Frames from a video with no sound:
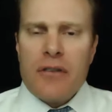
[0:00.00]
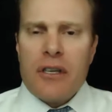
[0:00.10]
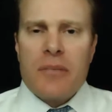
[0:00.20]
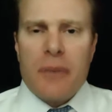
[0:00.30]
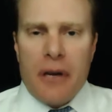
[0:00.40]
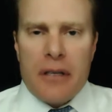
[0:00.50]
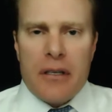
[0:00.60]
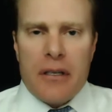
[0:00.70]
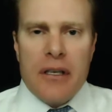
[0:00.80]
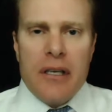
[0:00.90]
of experience
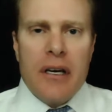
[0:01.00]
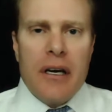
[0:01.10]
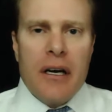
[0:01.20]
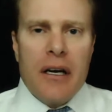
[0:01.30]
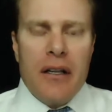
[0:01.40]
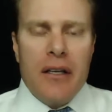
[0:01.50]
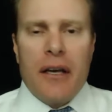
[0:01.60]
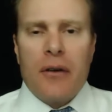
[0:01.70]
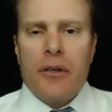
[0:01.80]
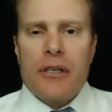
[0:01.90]
in the
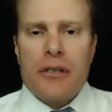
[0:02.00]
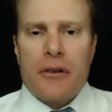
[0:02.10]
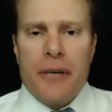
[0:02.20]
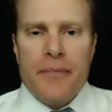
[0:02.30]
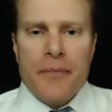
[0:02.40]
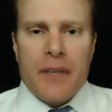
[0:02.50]
dental industry,